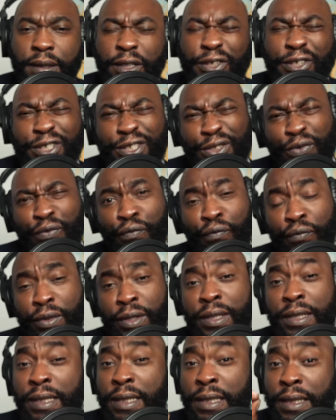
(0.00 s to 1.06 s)
Your so
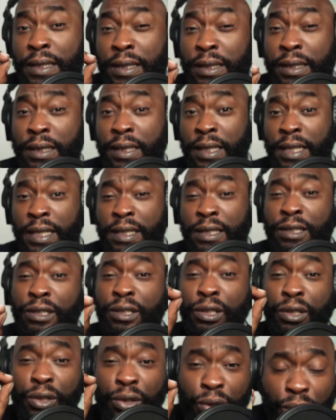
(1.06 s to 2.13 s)
just
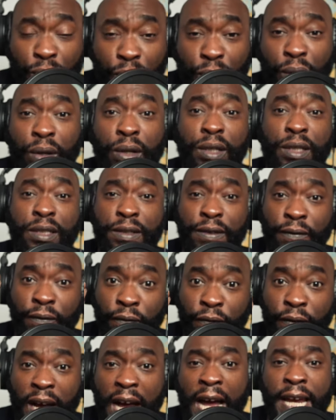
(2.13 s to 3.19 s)
your
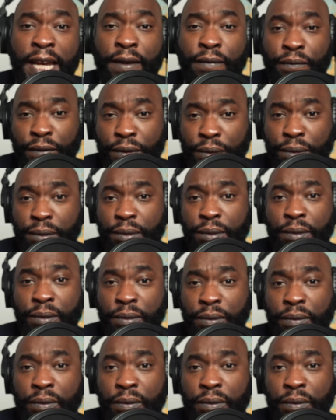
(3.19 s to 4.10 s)
survival.